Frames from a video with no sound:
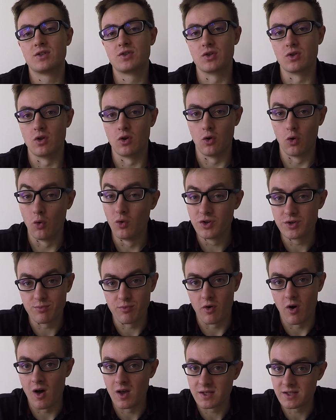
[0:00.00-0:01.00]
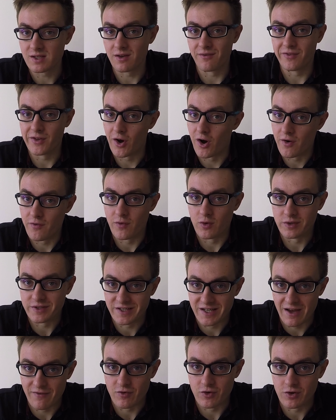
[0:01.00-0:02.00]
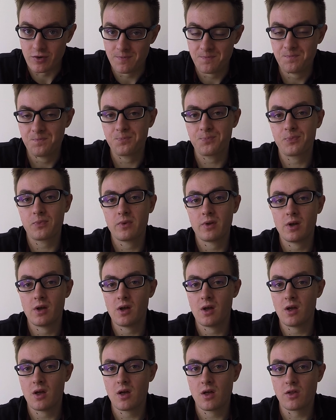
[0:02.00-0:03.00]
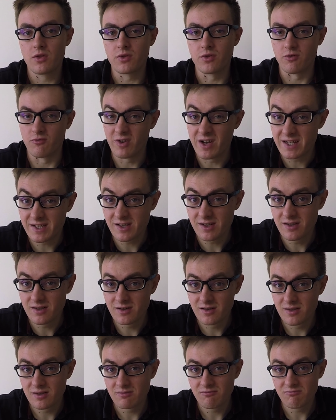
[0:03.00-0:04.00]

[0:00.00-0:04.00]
to the launch price of the iPhone 7. The reason?